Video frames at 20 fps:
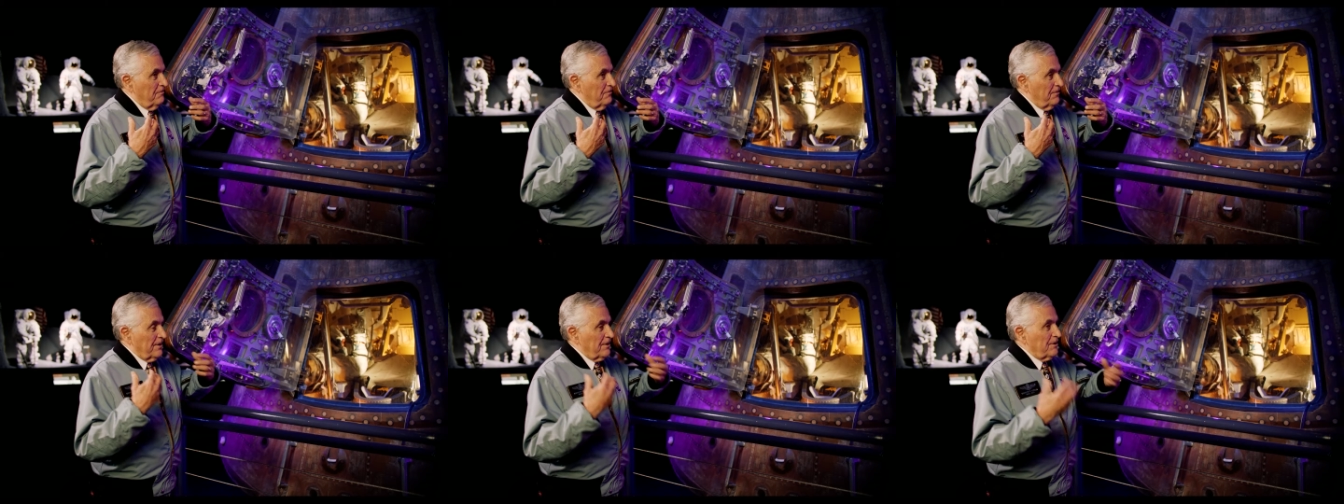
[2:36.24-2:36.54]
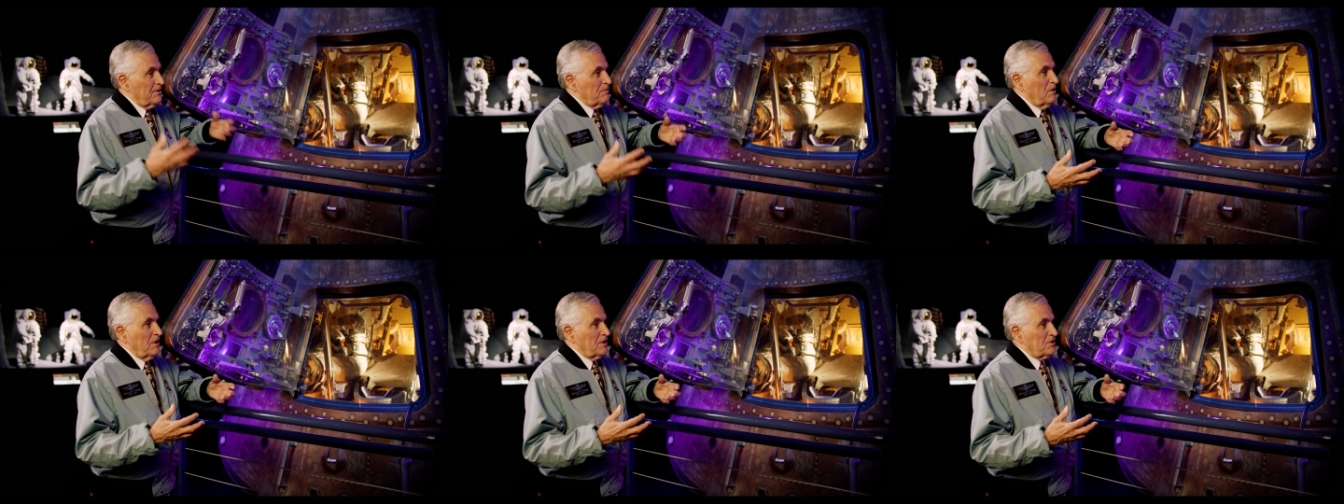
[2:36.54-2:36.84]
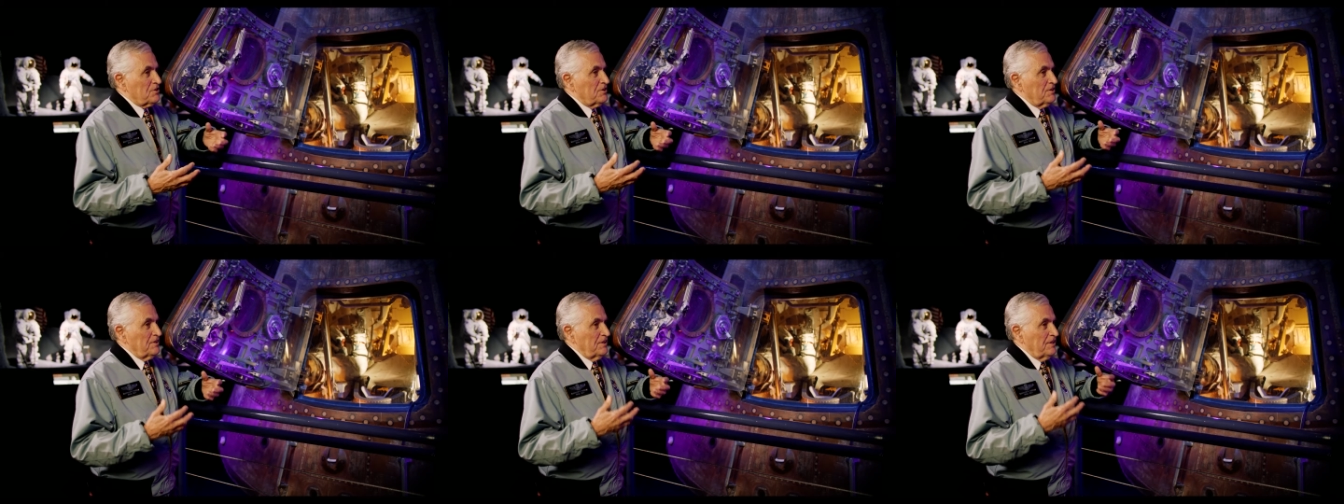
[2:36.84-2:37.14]
very
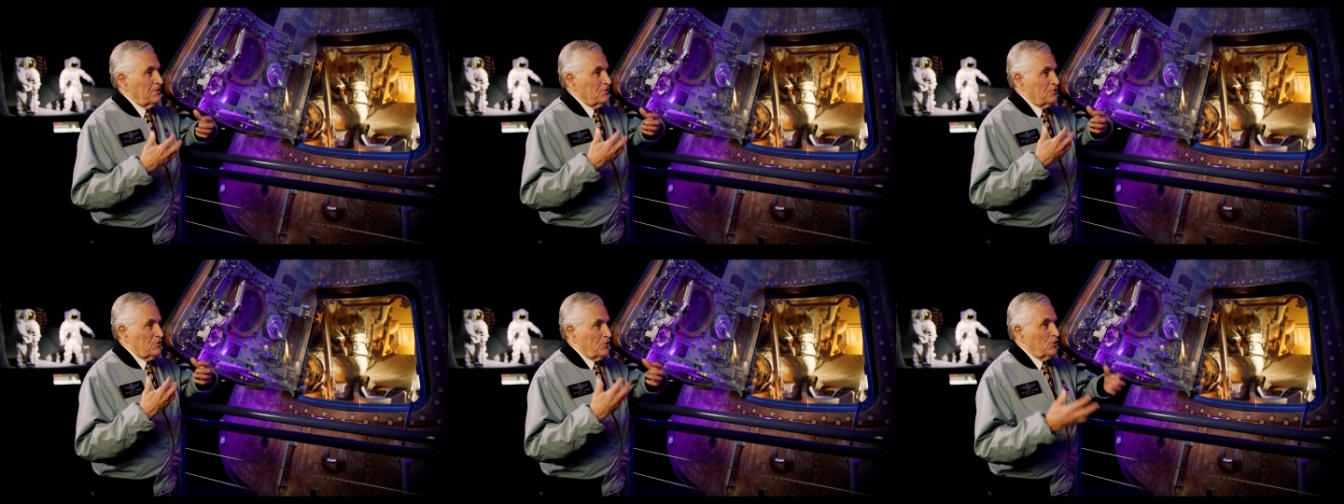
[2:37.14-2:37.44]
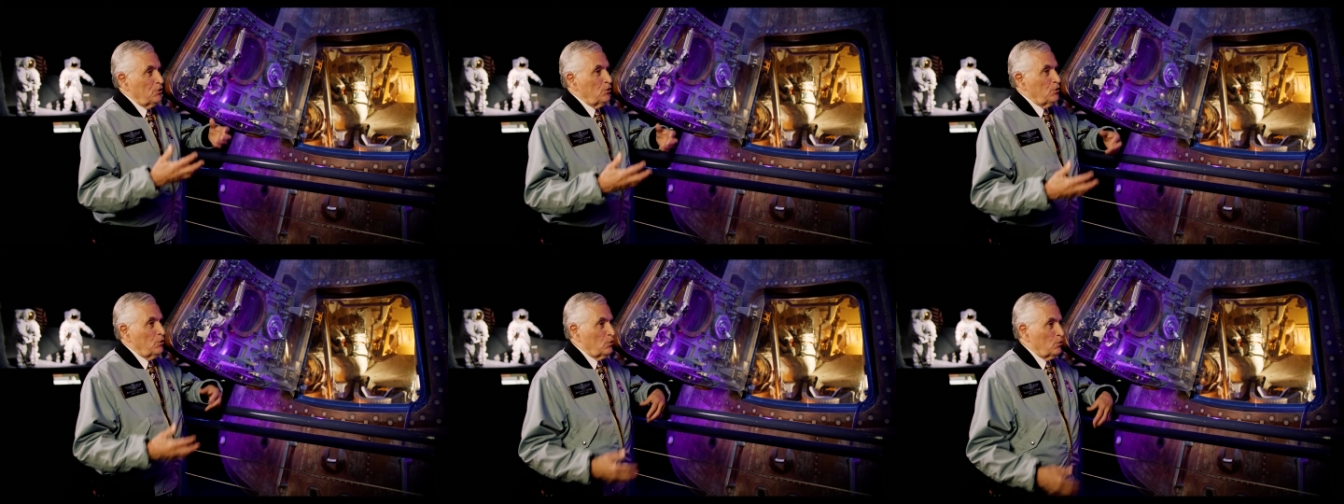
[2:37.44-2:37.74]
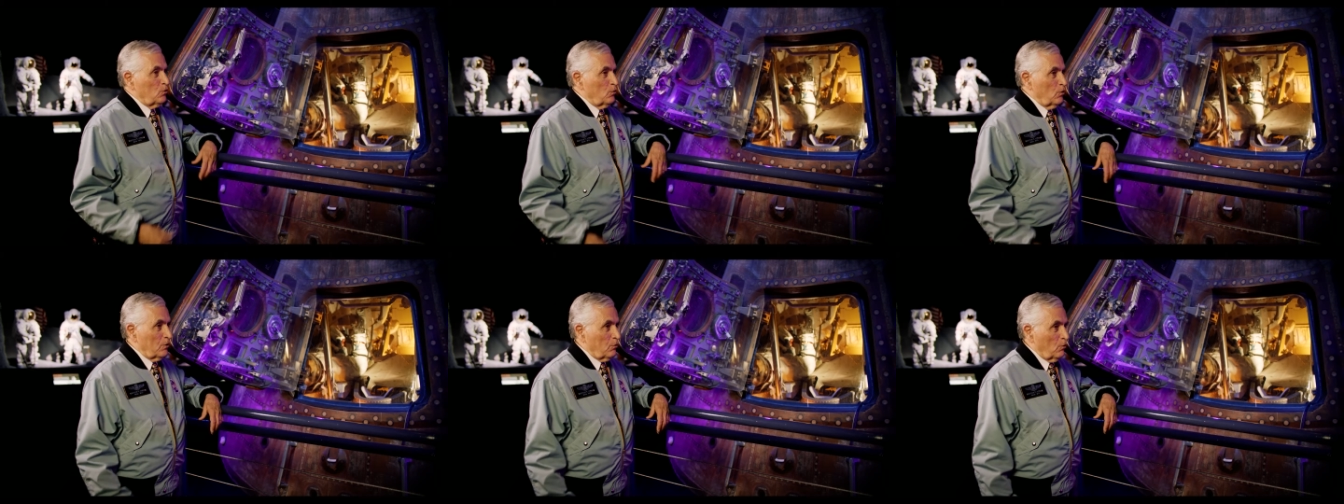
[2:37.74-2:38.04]
much in
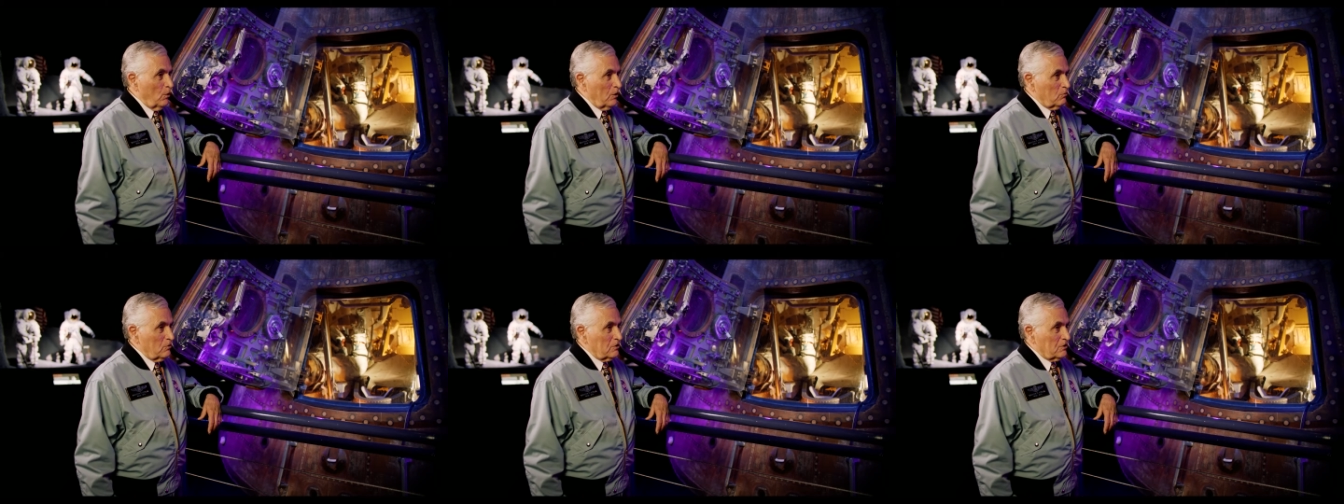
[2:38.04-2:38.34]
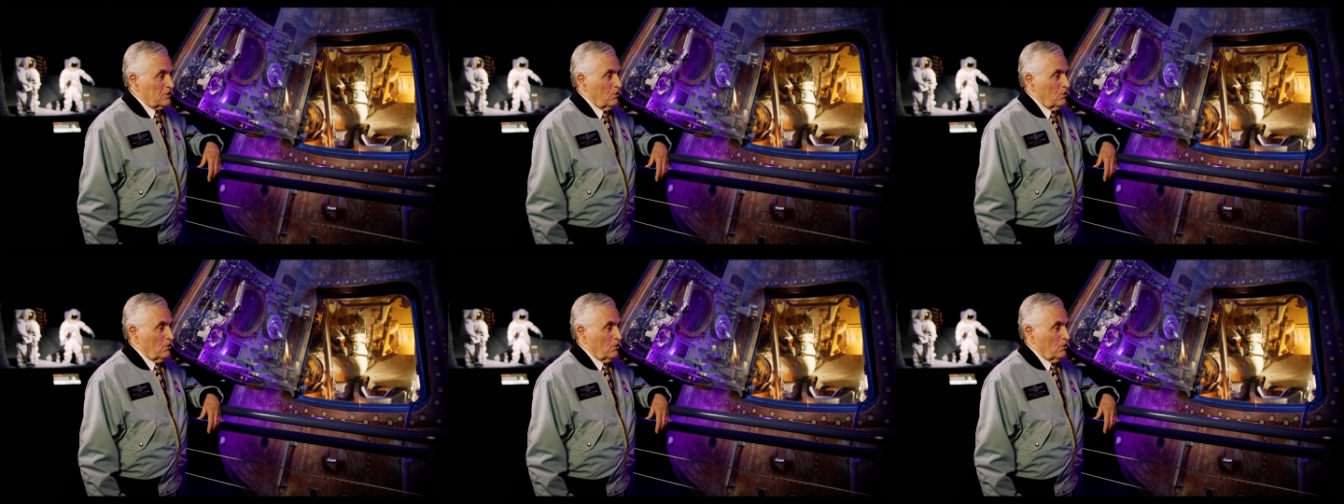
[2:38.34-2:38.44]
tune with what was